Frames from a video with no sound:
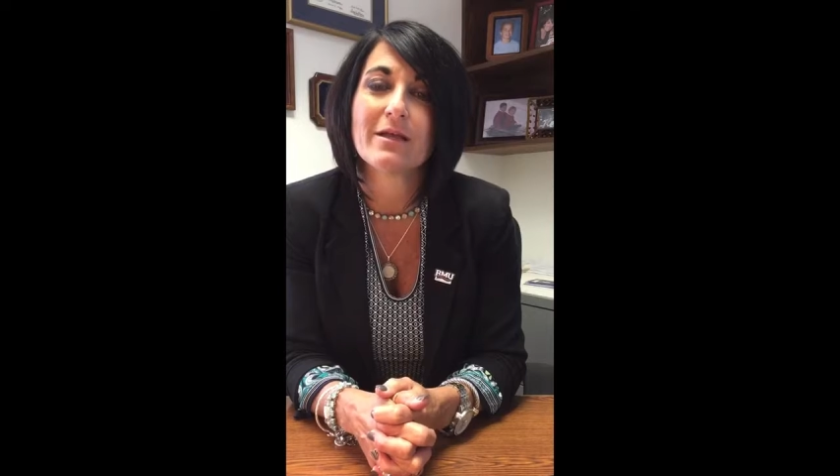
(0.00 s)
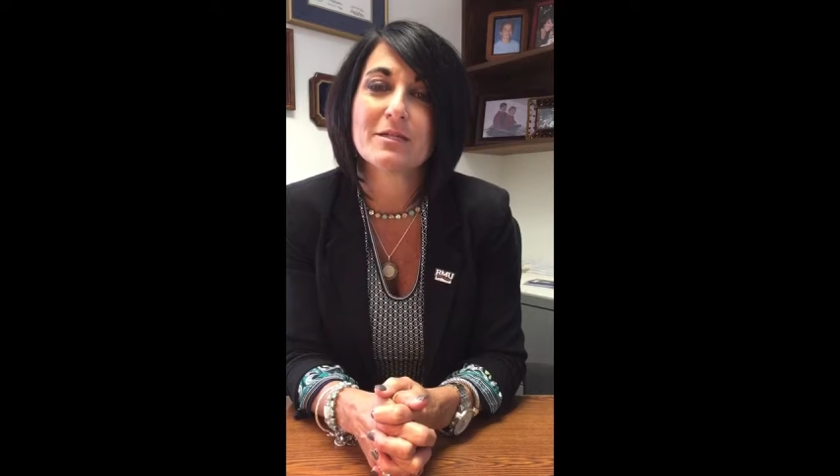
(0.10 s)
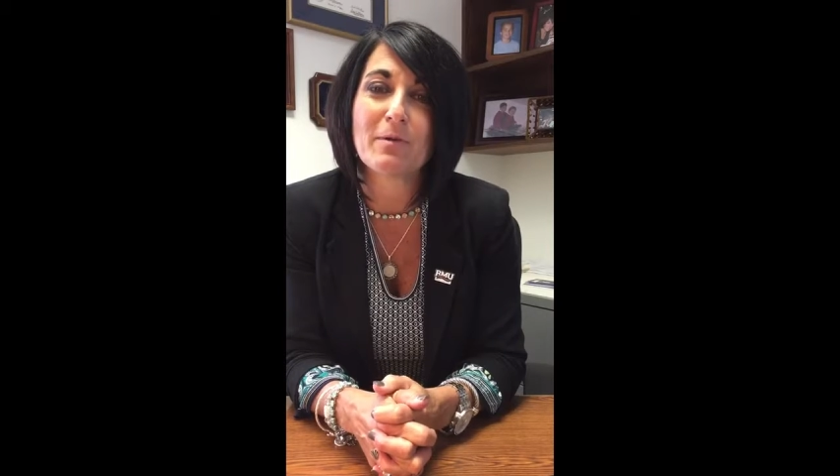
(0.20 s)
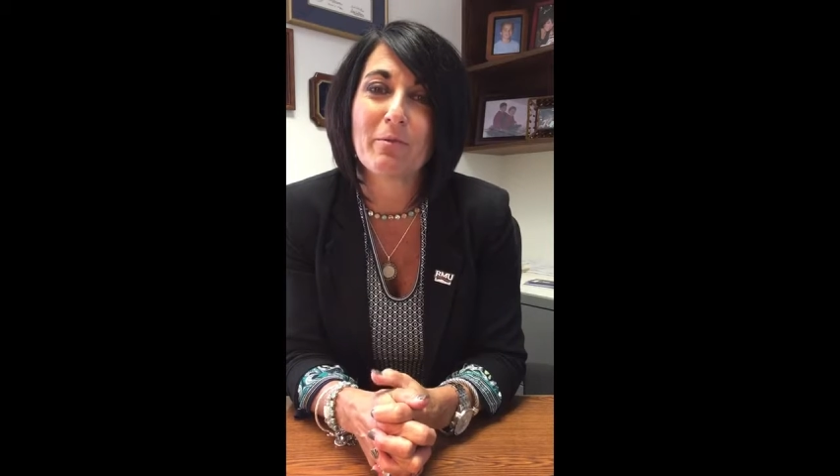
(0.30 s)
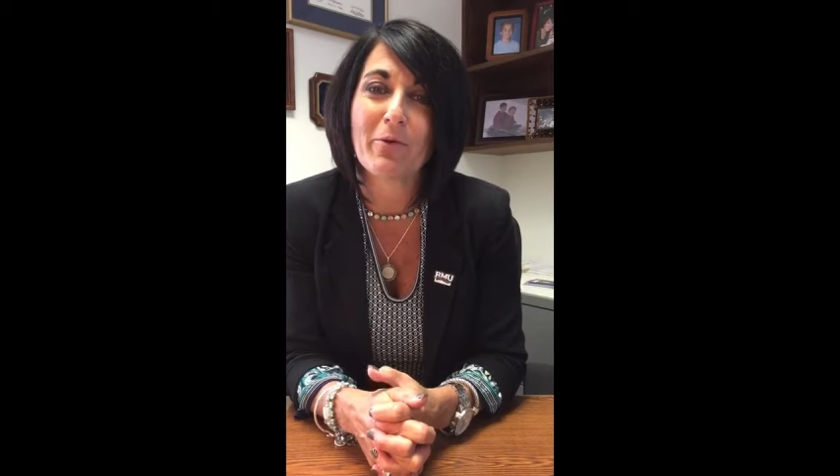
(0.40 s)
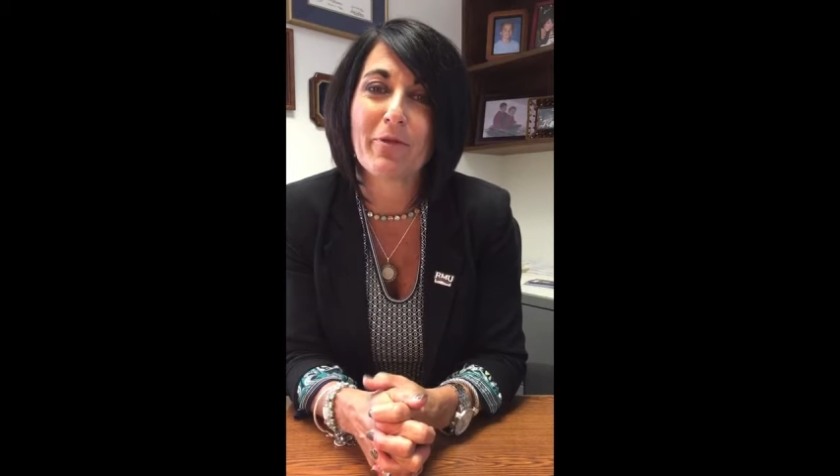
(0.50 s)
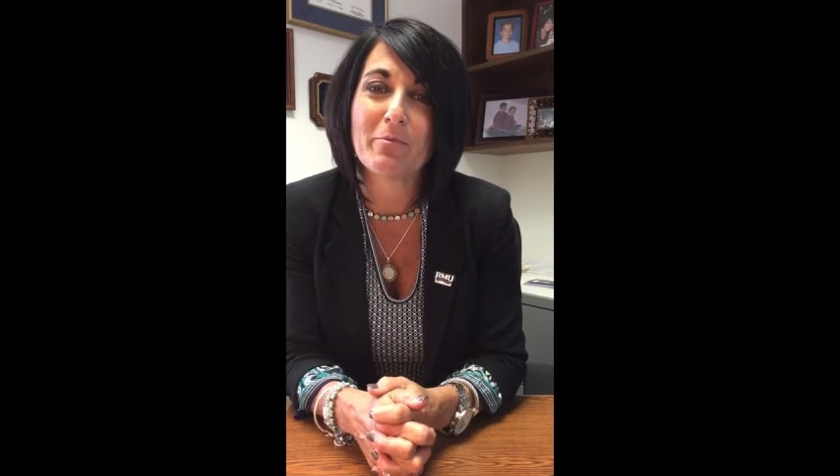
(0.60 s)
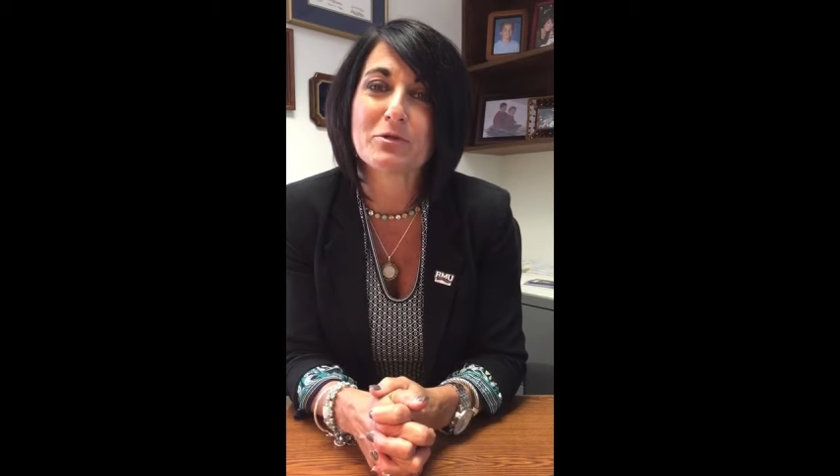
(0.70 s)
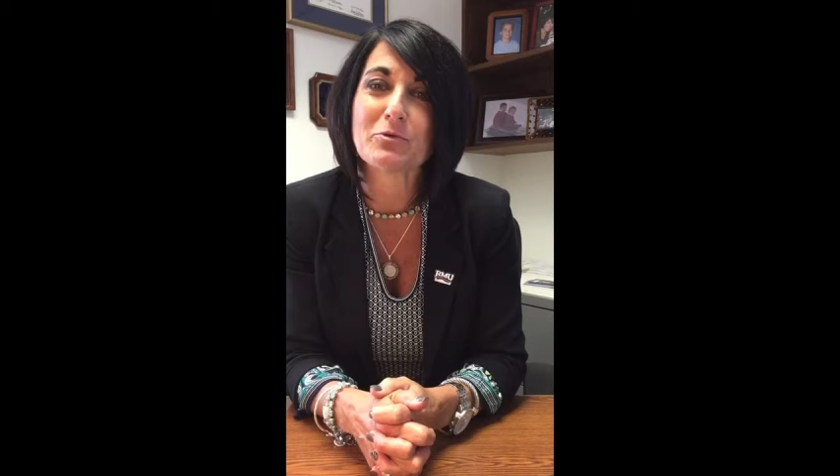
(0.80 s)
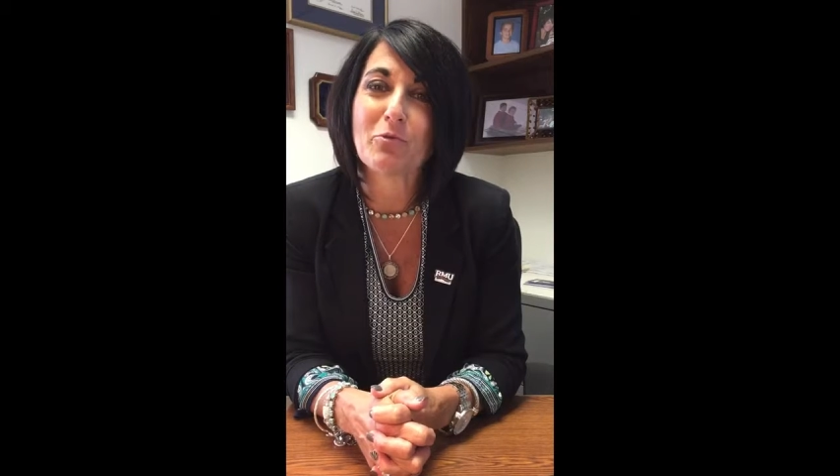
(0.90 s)
It's probably one of
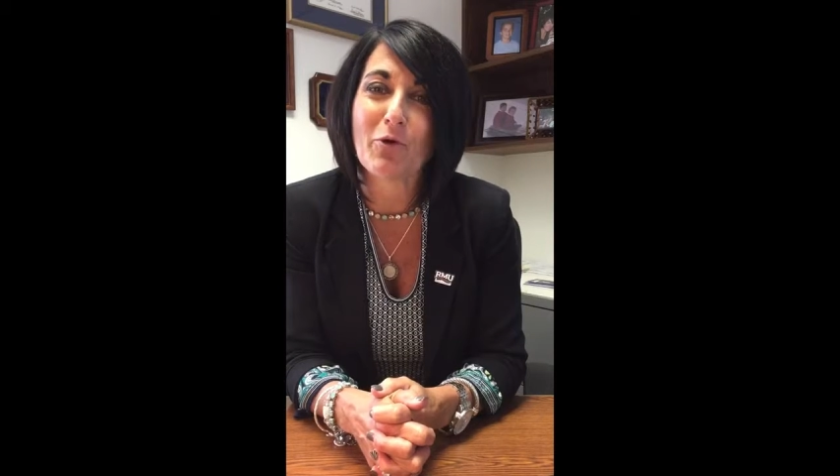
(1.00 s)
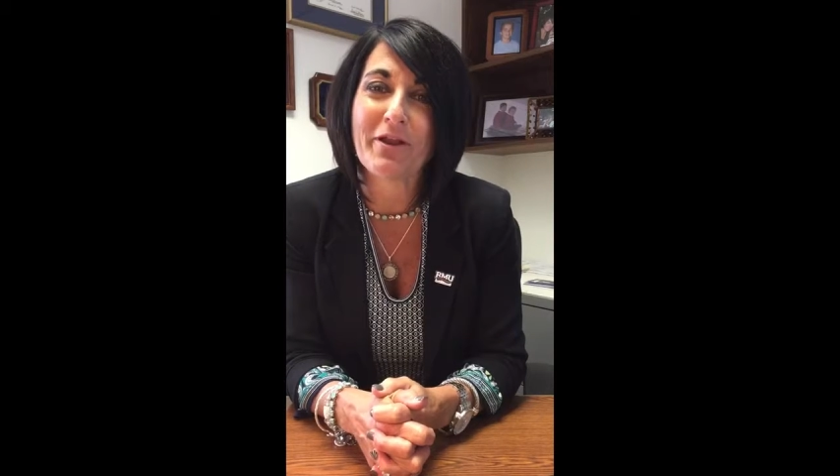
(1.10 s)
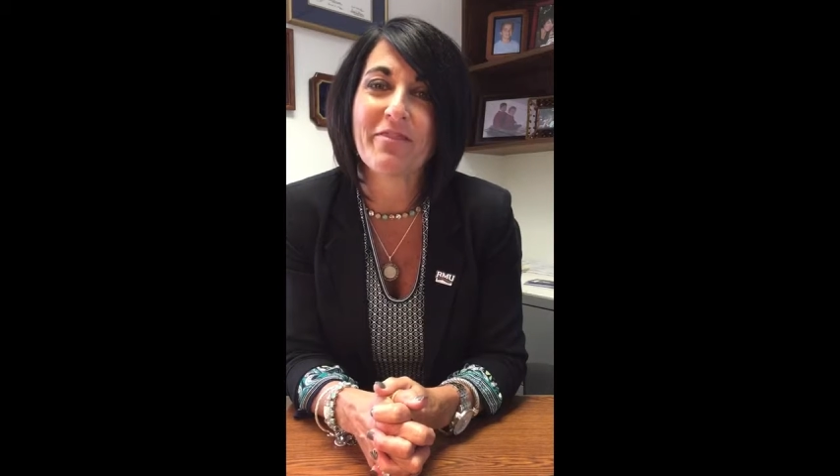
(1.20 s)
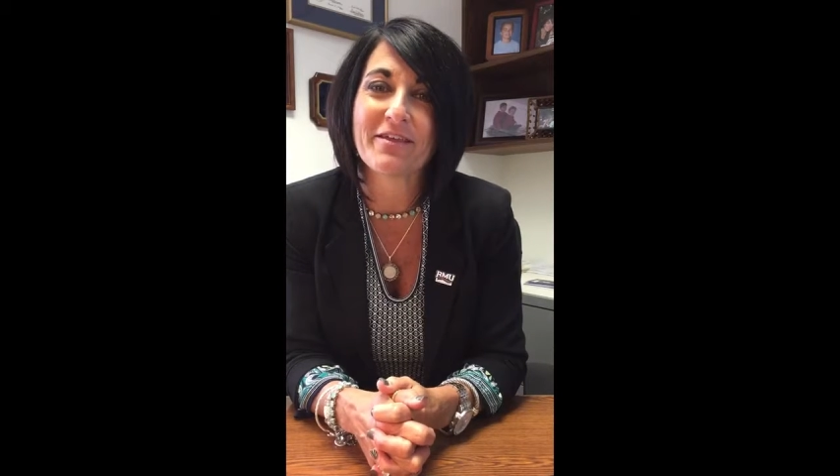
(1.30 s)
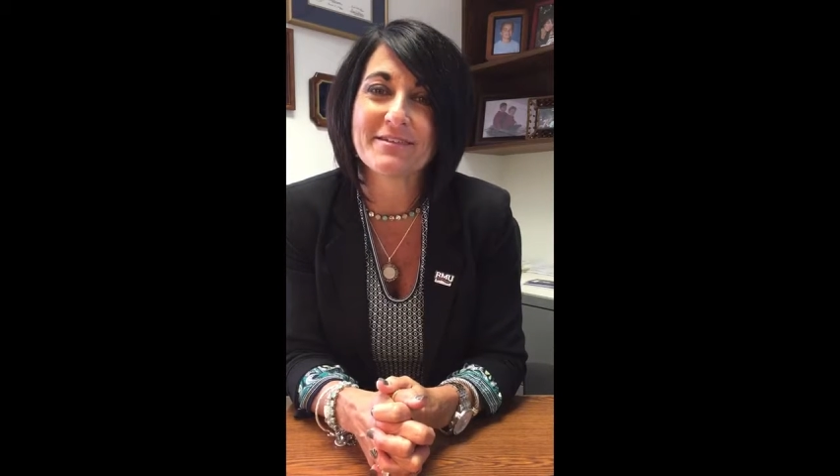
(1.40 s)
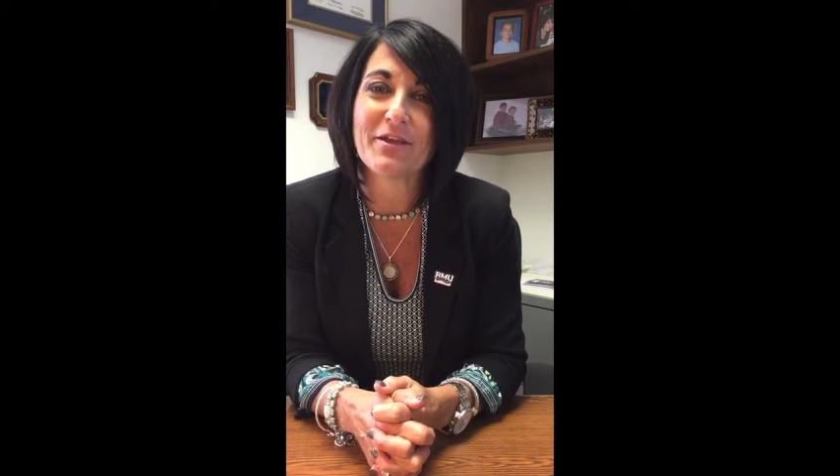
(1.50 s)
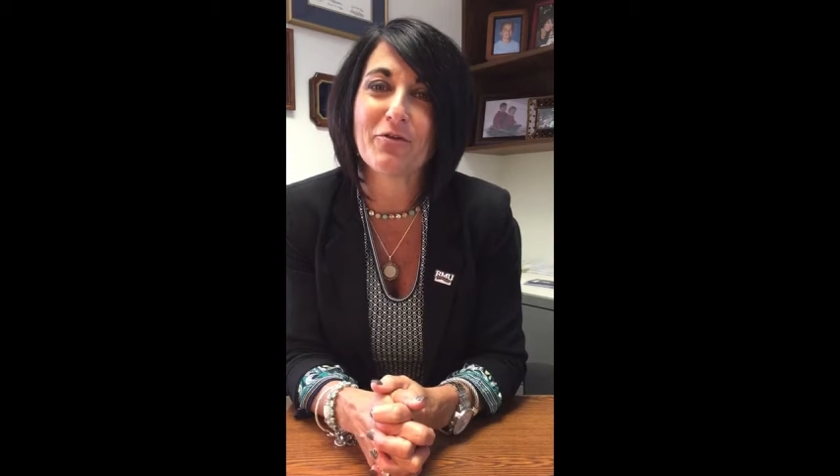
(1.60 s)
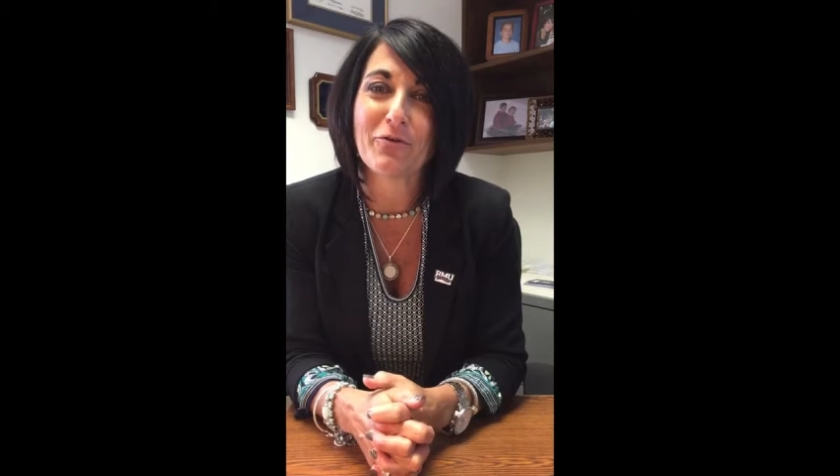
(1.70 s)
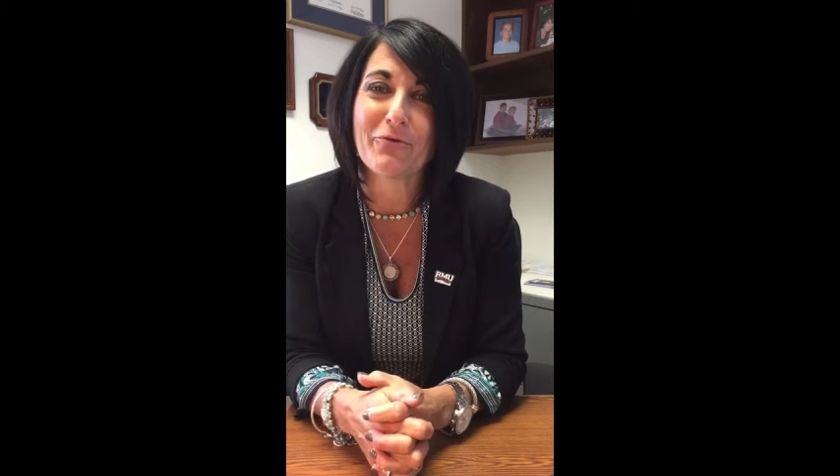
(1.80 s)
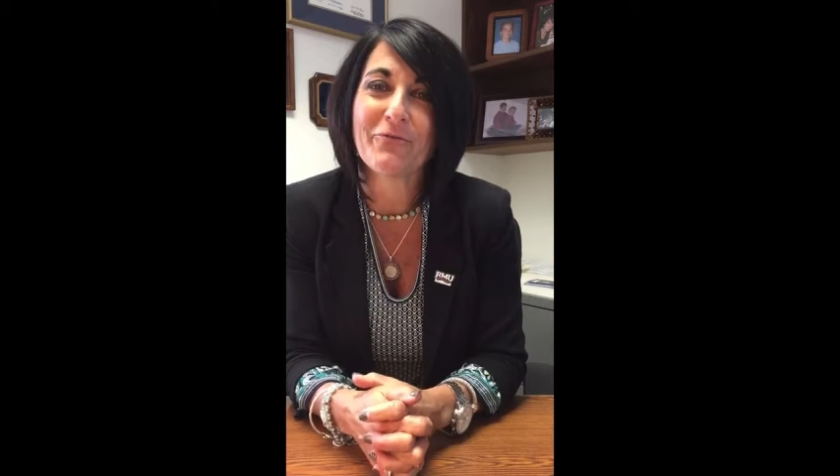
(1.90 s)
the most rewarding things I
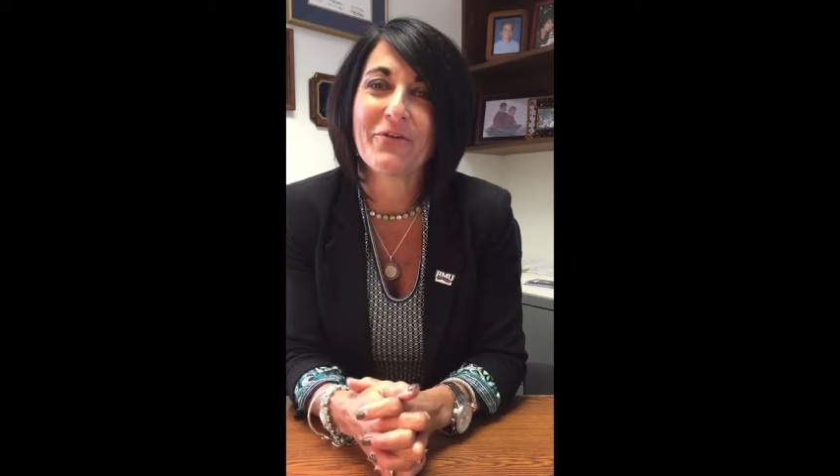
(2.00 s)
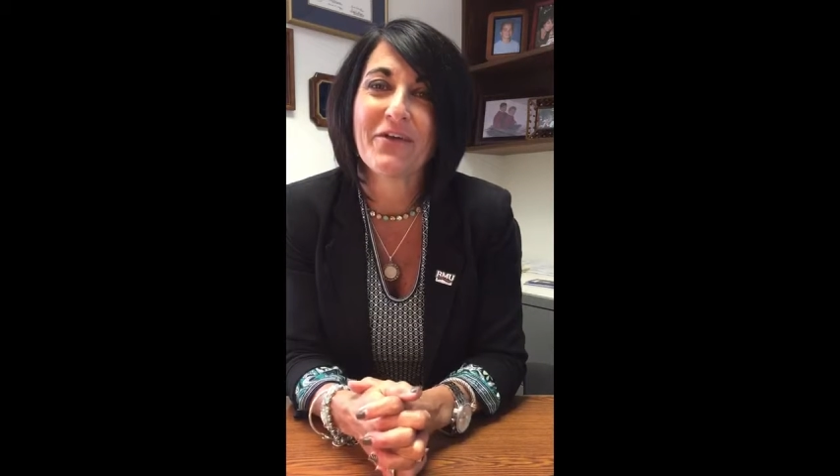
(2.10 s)
do.